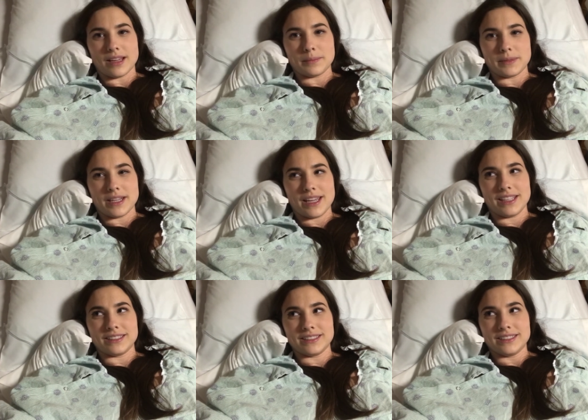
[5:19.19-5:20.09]

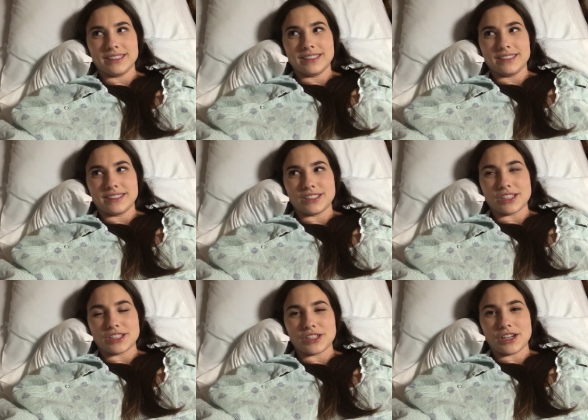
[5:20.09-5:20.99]
Update,
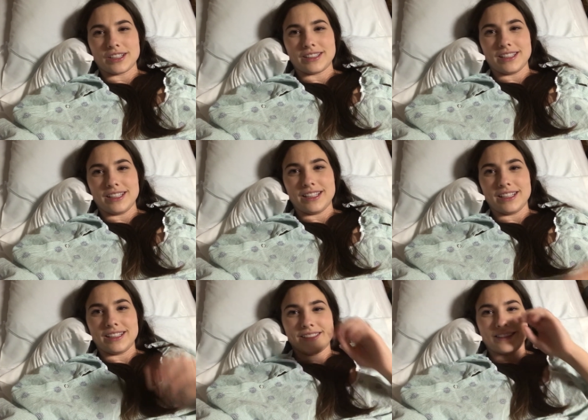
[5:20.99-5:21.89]
just started
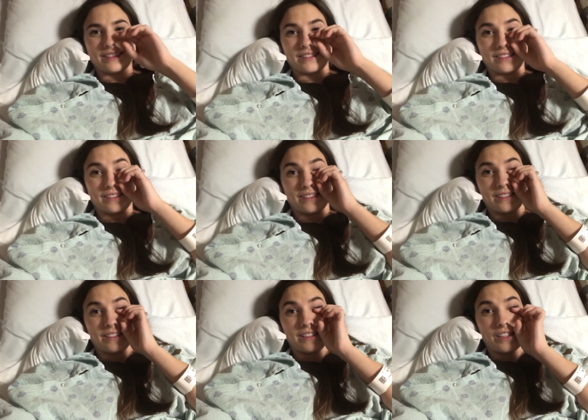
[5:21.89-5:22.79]
the
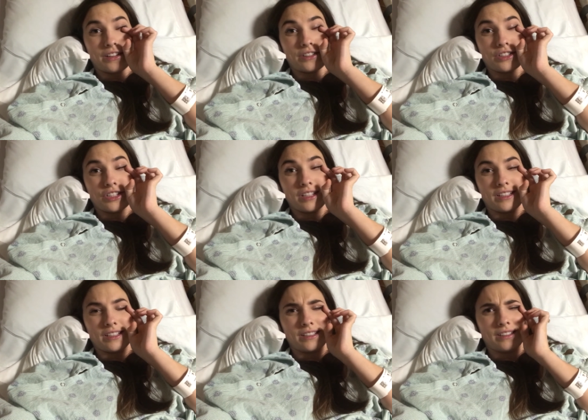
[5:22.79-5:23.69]
induction,
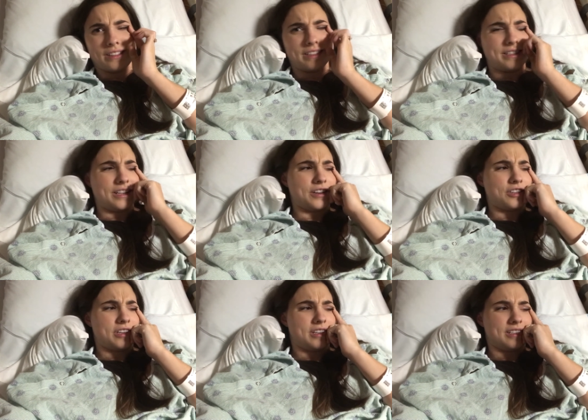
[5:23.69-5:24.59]

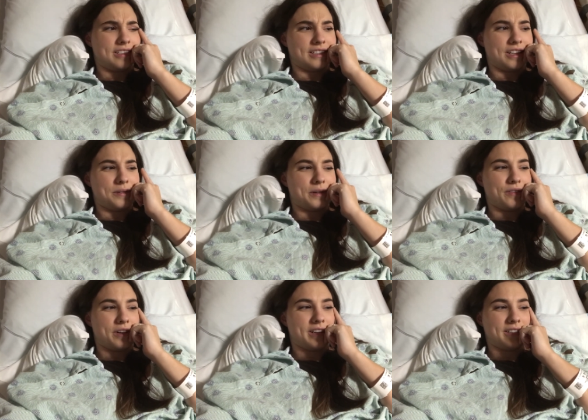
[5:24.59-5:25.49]
induction? Is that the word for it?